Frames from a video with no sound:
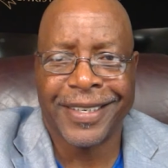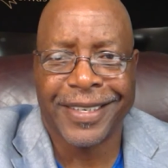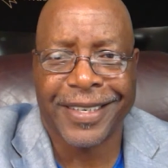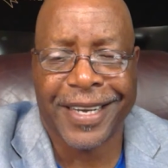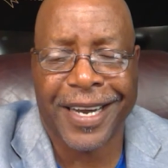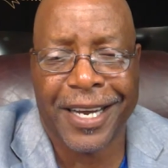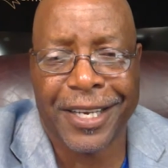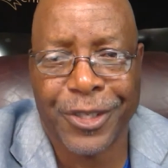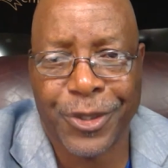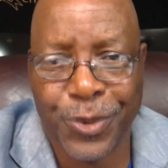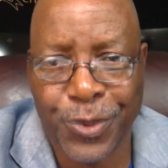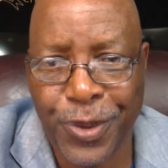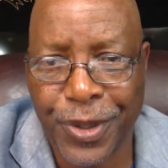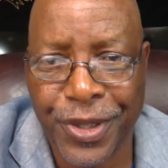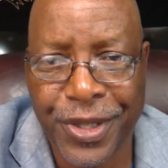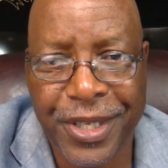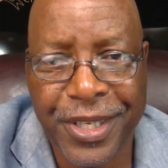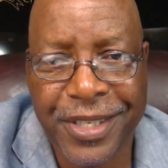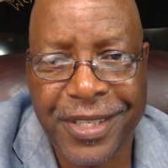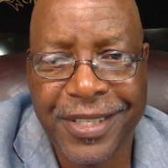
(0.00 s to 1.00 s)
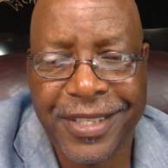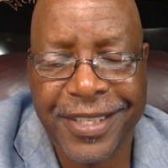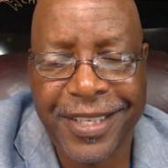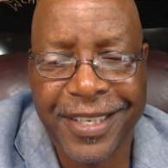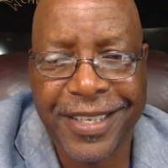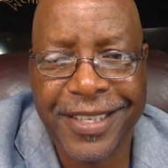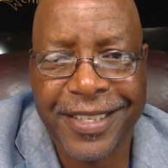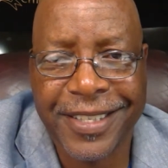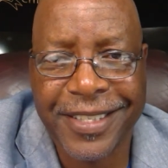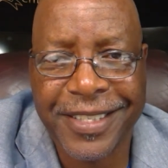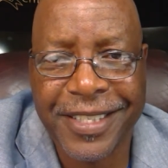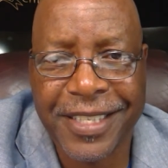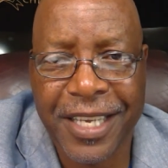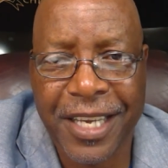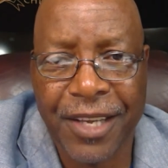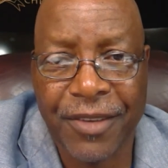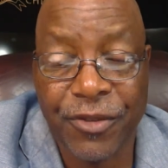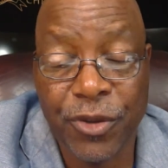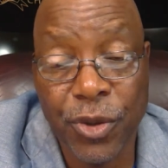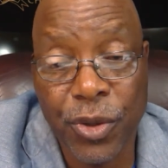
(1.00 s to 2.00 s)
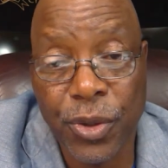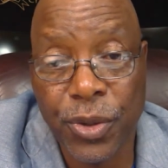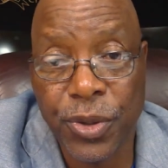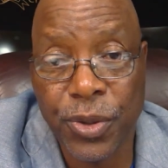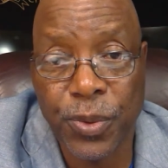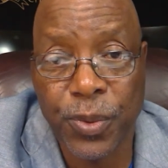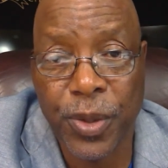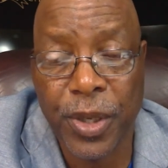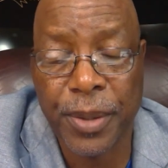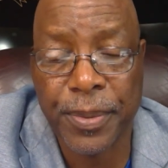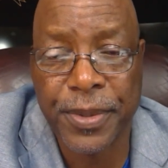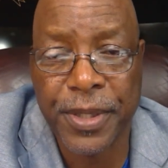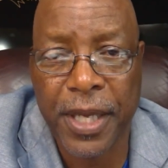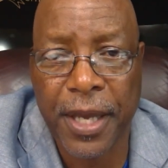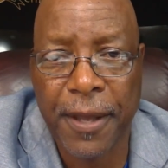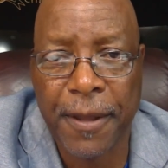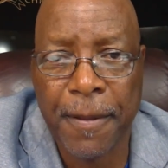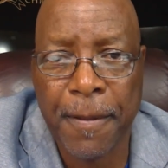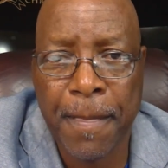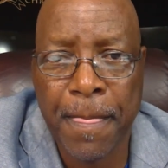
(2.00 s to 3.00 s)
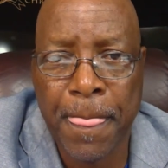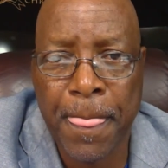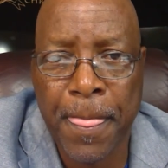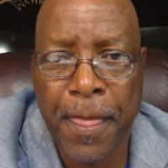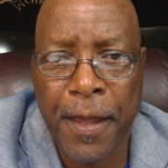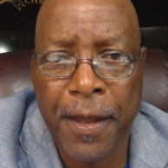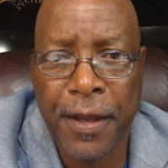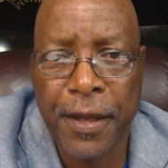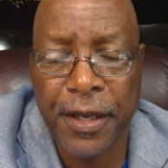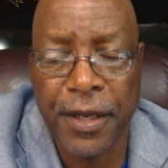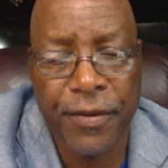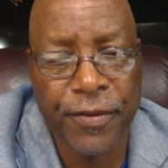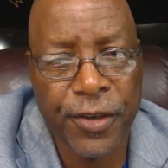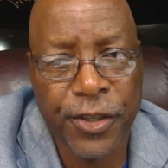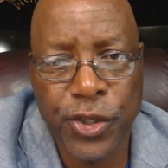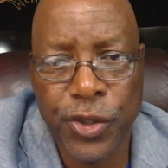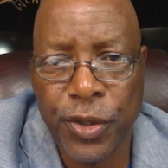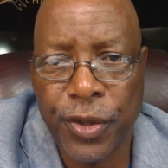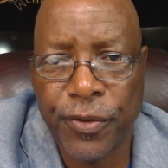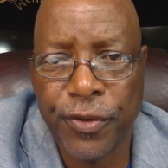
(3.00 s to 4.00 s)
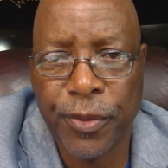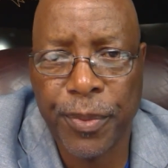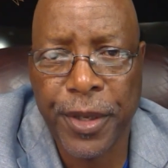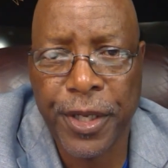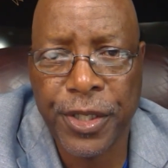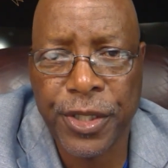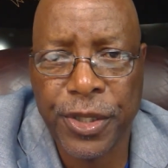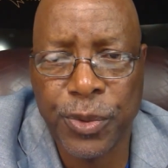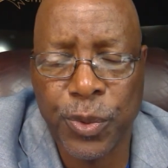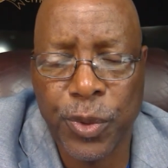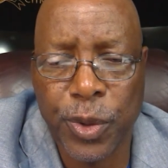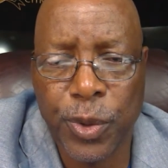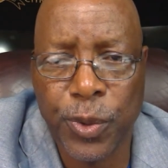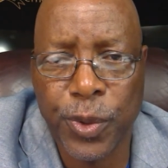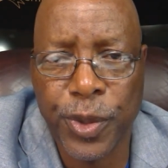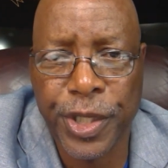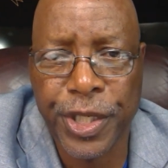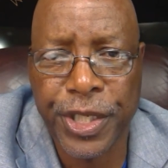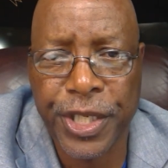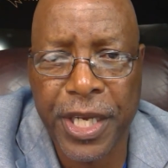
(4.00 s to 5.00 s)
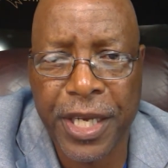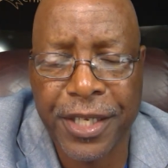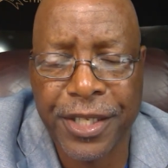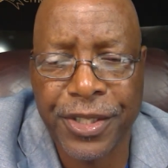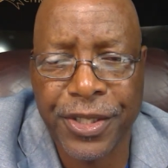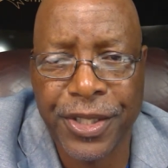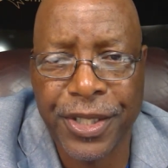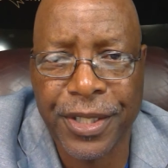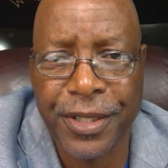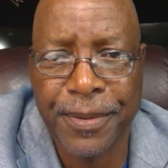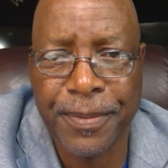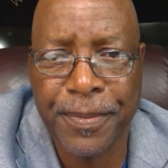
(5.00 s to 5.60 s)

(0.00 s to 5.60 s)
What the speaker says: God is with us, seeking to save. You go to the website, give us your information, and we'll reach out to you.